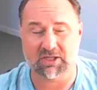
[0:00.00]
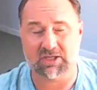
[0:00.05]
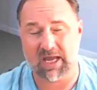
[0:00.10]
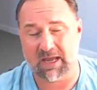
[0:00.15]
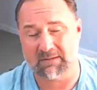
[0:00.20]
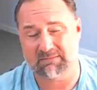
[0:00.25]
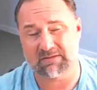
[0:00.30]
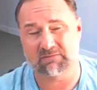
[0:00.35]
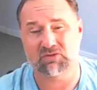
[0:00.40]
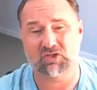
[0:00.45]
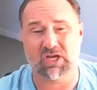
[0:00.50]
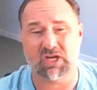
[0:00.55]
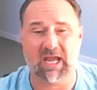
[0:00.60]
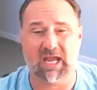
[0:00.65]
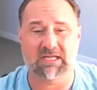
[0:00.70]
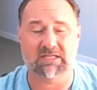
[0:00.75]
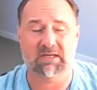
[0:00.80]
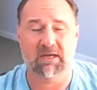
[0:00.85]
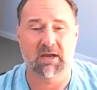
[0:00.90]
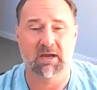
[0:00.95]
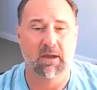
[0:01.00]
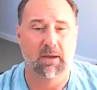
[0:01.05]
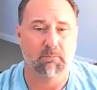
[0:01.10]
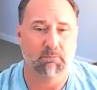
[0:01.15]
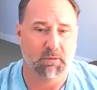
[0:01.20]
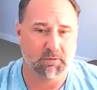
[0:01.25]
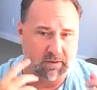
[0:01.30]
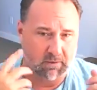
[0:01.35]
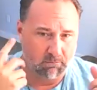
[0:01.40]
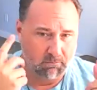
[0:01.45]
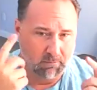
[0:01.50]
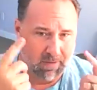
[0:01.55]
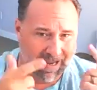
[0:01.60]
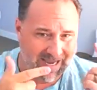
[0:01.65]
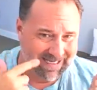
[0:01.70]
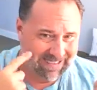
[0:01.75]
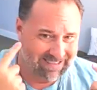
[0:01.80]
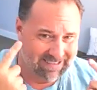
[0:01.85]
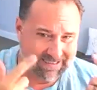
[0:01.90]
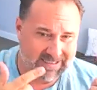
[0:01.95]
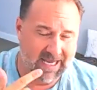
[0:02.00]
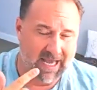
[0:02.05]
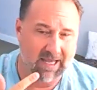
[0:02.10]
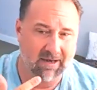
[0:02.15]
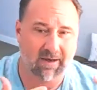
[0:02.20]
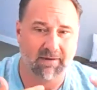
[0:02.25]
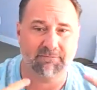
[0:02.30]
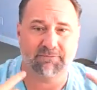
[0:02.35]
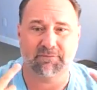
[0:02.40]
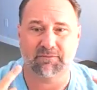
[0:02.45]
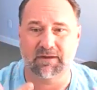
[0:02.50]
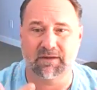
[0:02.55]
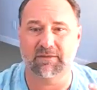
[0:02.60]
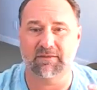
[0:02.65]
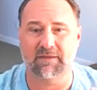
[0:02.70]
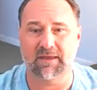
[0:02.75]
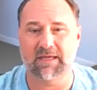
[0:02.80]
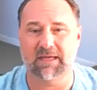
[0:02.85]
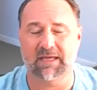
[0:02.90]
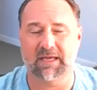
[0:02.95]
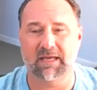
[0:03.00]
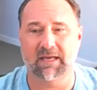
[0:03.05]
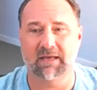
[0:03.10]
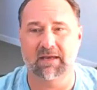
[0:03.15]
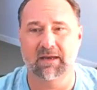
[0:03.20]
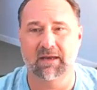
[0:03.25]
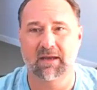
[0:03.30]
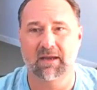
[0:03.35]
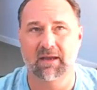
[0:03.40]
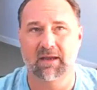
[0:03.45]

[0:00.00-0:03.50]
The times have changed, but the mindset of free thinking